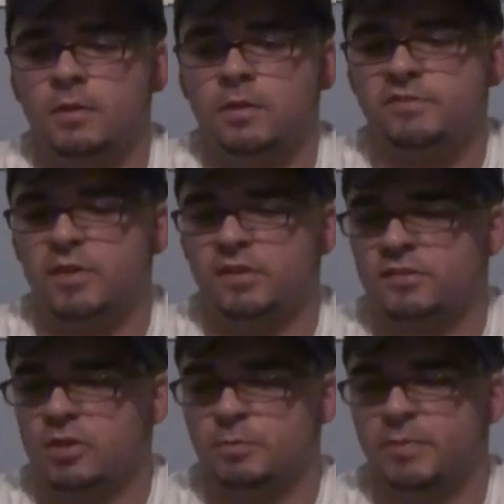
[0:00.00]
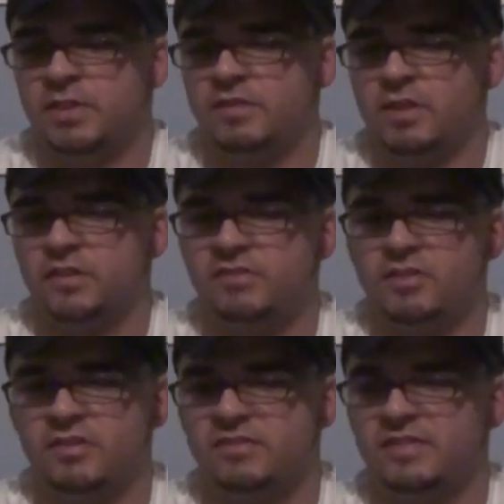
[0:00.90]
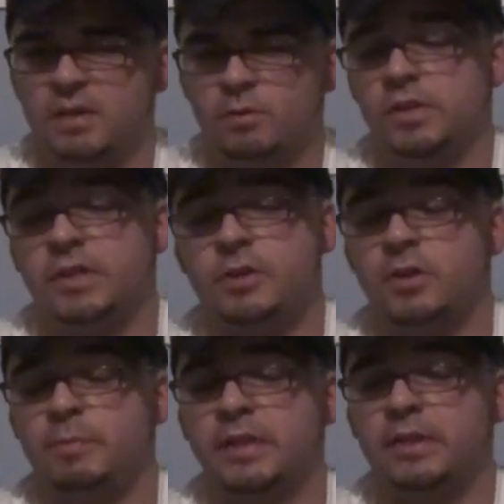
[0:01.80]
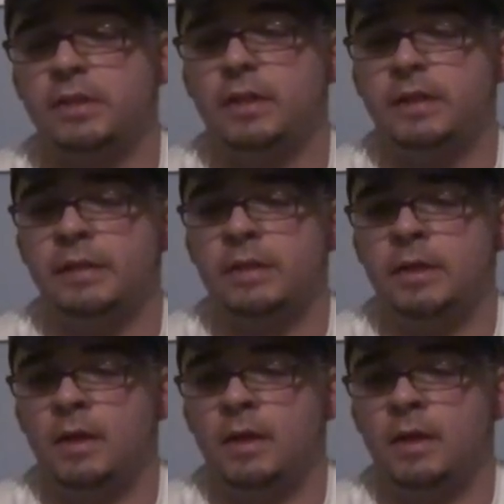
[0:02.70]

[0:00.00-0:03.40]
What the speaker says: as far as tournaments are concerned, it's not really a tournament gun.